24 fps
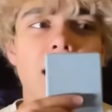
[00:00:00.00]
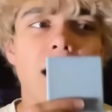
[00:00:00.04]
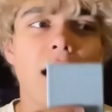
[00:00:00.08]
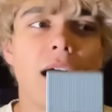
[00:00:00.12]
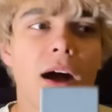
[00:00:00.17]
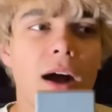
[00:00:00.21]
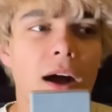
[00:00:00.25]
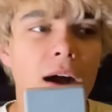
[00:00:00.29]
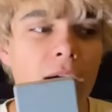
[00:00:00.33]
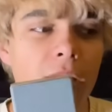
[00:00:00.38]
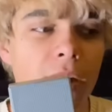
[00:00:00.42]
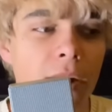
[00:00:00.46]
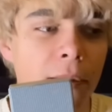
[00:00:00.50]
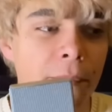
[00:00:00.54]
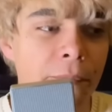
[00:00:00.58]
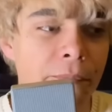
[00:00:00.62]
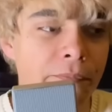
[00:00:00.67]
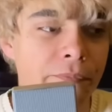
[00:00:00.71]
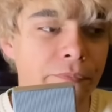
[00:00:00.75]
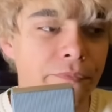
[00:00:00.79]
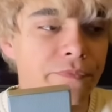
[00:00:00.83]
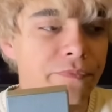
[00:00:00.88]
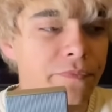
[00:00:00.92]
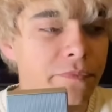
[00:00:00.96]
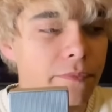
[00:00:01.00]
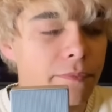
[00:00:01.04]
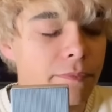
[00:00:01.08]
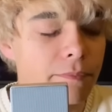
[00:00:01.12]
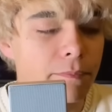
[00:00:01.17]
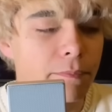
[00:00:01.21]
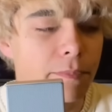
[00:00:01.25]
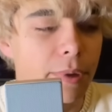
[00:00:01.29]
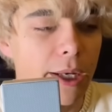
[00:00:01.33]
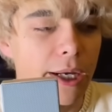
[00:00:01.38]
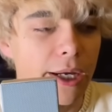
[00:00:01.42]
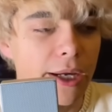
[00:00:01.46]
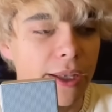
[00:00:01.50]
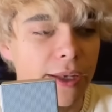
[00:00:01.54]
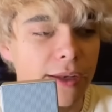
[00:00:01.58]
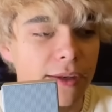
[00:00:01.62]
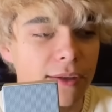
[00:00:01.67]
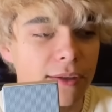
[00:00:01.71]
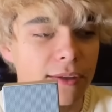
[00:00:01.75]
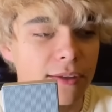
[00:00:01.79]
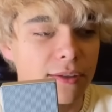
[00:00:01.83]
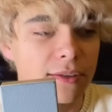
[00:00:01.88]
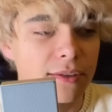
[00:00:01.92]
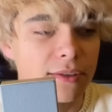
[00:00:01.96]

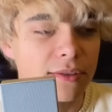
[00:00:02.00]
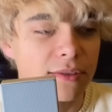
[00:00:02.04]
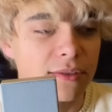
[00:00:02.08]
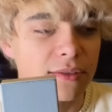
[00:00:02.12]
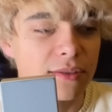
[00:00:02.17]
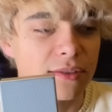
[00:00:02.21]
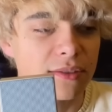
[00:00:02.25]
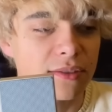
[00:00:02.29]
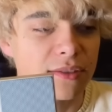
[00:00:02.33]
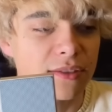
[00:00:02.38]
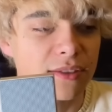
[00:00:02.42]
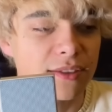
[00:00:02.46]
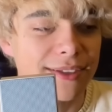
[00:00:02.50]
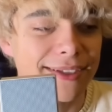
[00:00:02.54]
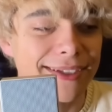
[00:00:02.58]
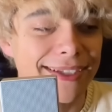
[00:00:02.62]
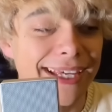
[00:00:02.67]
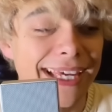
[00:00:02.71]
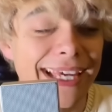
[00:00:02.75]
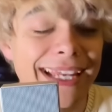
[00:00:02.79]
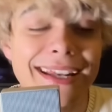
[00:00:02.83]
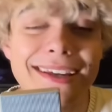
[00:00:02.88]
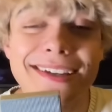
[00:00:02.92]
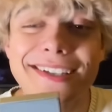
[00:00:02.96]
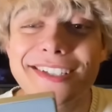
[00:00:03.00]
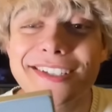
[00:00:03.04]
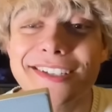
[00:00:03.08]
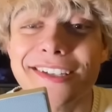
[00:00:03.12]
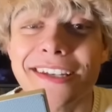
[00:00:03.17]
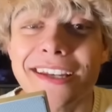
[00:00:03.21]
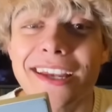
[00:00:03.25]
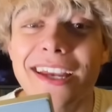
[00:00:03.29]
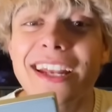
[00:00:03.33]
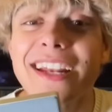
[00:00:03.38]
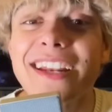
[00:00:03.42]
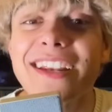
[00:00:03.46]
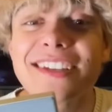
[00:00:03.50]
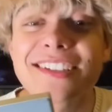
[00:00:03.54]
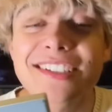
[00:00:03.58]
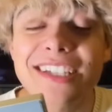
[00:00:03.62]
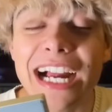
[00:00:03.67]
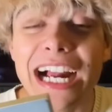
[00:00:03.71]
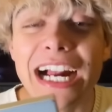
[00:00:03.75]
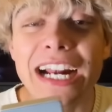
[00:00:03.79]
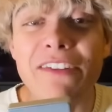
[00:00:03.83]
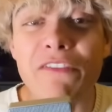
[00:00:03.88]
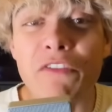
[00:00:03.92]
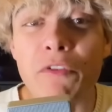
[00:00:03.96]
But it is
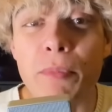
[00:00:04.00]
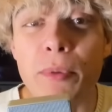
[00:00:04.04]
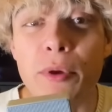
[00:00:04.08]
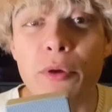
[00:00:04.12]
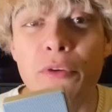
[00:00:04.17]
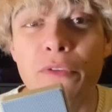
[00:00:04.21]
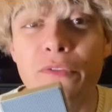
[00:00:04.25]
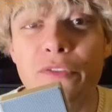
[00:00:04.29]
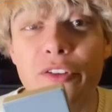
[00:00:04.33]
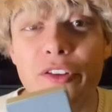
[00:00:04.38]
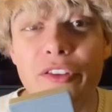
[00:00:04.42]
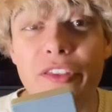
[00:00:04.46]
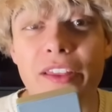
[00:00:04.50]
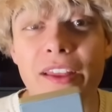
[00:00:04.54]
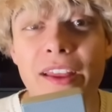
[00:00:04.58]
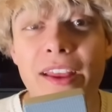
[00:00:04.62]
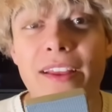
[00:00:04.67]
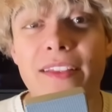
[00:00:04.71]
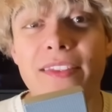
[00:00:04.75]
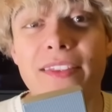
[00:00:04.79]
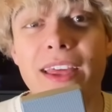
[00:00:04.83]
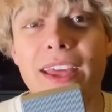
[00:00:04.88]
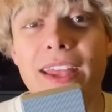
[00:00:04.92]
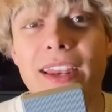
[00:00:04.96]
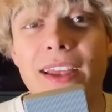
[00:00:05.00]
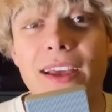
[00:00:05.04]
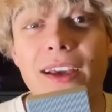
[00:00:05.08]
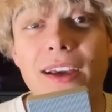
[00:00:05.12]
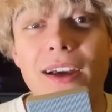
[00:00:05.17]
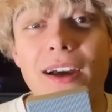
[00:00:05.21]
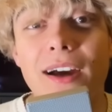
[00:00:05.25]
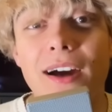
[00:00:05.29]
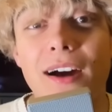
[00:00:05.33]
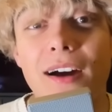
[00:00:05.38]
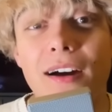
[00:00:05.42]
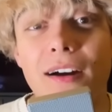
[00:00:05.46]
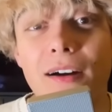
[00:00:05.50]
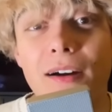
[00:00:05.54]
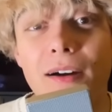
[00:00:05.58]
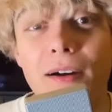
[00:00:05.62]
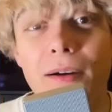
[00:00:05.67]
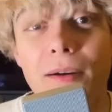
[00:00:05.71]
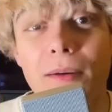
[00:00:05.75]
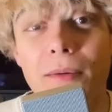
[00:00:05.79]
kind of a beautiful thing that I